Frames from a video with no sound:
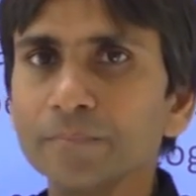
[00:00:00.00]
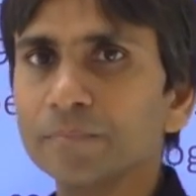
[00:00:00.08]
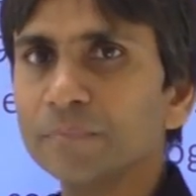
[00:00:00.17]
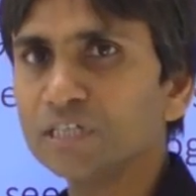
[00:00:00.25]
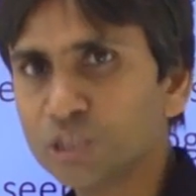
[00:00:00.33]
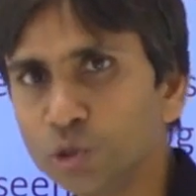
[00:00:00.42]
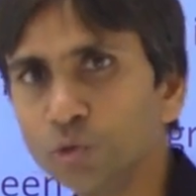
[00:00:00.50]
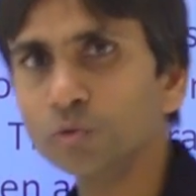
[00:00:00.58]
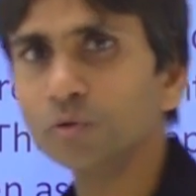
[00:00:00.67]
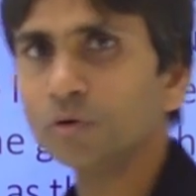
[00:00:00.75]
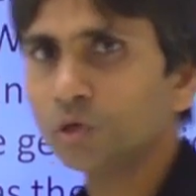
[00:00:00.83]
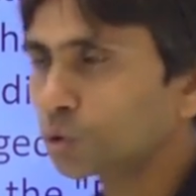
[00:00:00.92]
issue
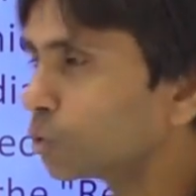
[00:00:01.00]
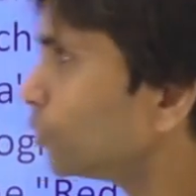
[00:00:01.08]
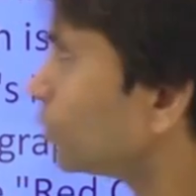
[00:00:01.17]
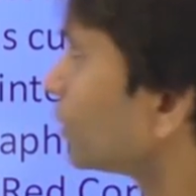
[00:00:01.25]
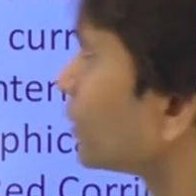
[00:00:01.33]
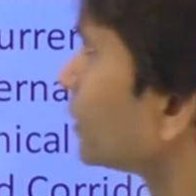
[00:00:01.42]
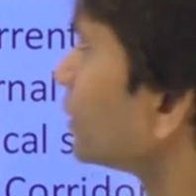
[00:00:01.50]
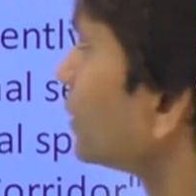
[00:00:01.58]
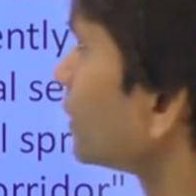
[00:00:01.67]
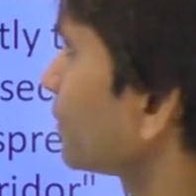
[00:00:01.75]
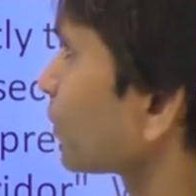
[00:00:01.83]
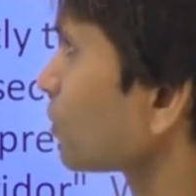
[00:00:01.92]
too,
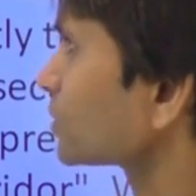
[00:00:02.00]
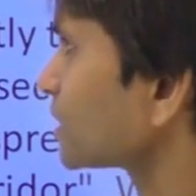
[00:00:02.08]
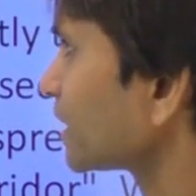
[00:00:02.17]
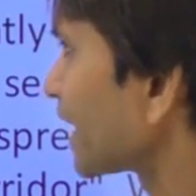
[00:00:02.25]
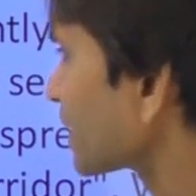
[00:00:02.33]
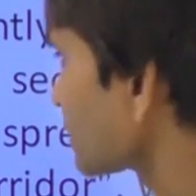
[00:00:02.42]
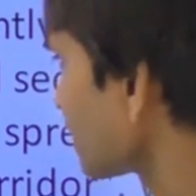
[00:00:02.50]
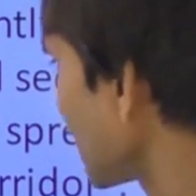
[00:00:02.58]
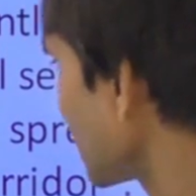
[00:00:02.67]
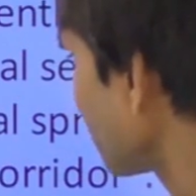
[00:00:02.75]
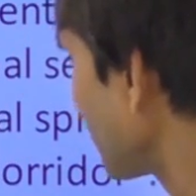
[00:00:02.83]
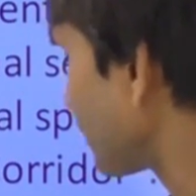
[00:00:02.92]
because the
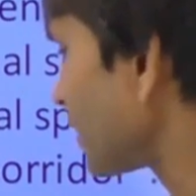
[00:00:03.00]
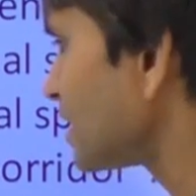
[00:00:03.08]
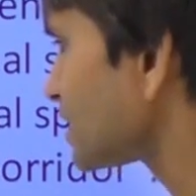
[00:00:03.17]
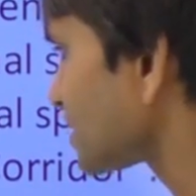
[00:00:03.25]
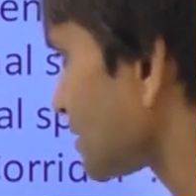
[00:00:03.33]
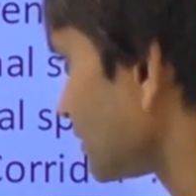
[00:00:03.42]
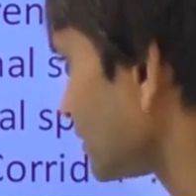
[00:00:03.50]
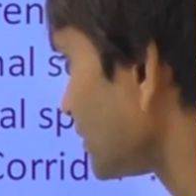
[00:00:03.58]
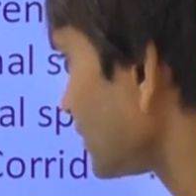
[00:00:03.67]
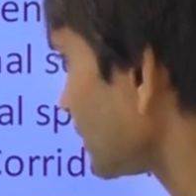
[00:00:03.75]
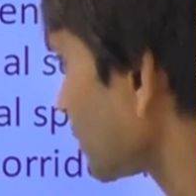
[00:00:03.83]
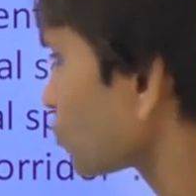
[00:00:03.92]
Naxalite peoples
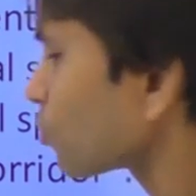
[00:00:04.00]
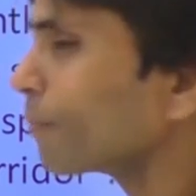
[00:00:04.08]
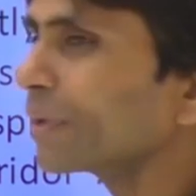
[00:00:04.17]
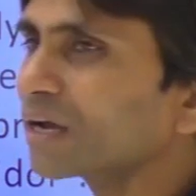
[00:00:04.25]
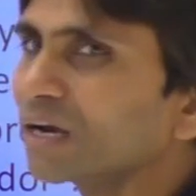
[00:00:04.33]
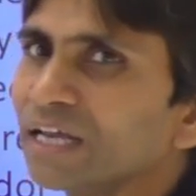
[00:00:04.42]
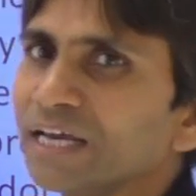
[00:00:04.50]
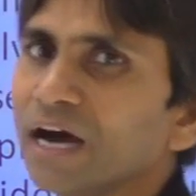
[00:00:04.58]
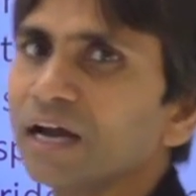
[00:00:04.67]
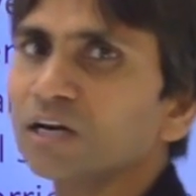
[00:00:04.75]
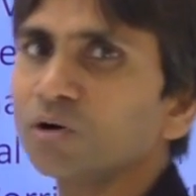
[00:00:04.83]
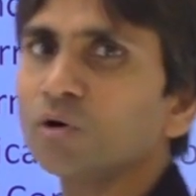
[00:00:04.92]
economically
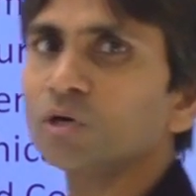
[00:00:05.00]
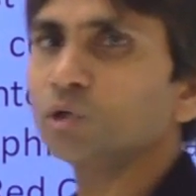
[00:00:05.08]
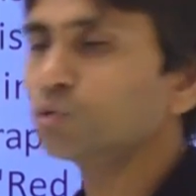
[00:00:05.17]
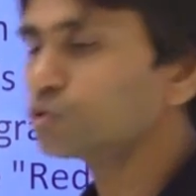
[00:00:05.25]
are not too